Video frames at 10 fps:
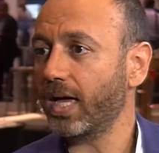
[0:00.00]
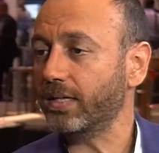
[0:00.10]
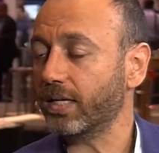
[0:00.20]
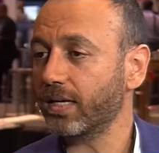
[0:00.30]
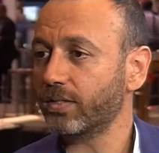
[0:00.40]

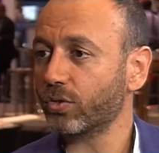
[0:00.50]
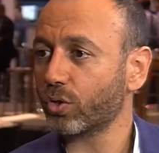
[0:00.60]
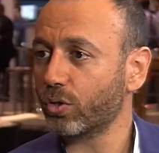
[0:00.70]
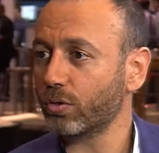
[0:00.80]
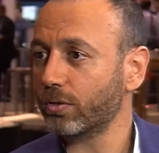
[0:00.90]

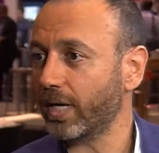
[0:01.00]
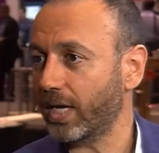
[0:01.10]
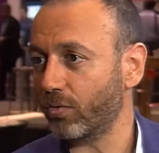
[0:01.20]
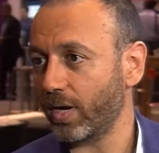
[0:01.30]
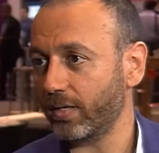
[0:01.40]
Integrated core
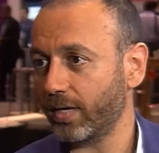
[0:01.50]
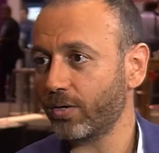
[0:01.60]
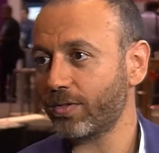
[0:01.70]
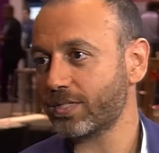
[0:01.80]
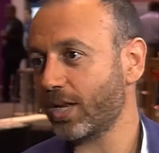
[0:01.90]
and RAN.
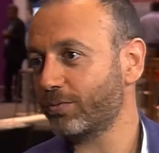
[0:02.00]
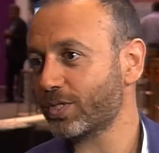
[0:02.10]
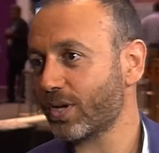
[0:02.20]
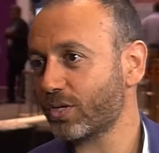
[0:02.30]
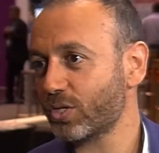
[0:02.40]
I know there's a lot of
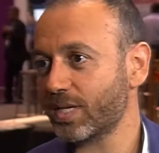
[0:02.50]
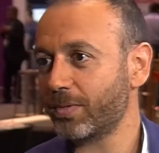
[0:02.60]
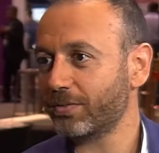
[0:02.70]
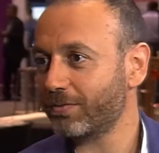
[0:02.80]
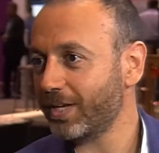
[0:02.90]
discussions
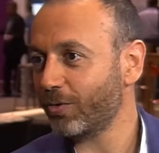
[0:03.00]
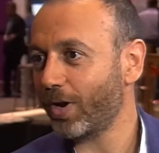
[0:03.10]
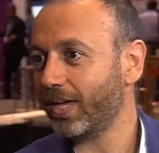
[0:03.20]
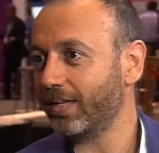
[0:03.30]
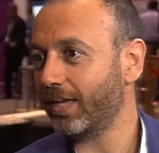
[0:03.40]
about
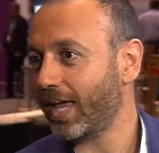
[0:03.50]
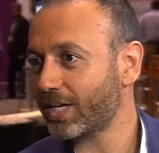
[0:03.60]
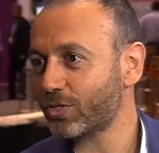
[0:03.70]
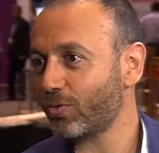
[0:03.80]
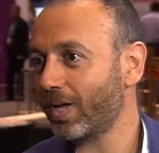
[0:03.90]
vRAN and
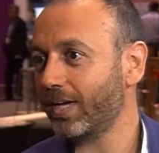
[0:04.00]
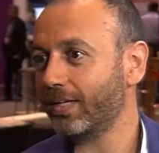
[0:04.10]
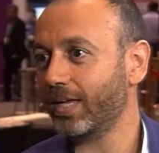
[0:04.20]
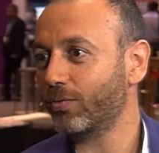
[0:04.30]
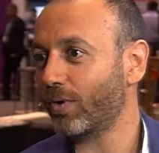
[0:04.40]

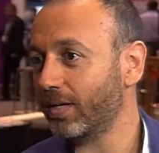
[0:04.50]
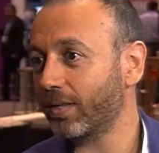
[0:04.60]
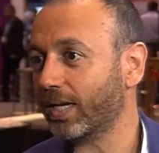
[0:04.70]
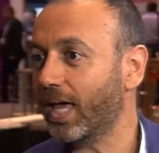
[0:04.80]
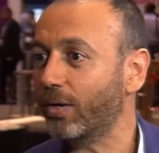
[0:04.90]
XRAN and RAN
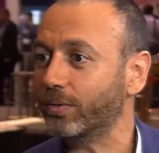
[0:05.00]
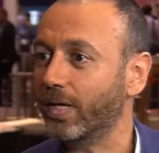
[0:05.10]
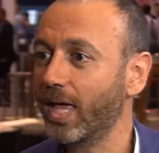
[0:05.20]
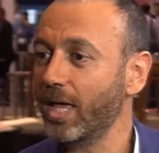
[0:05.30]
in the cloud,